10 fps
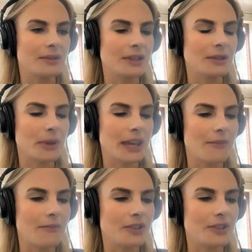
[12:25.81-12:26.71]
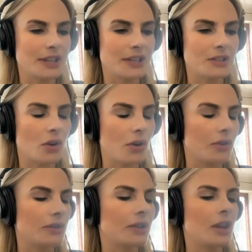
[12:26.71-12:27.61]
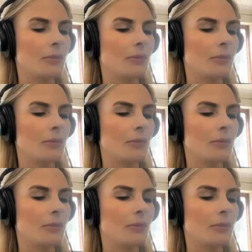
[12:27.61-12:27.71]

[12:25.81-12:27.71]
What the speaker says: there's a big emphasis on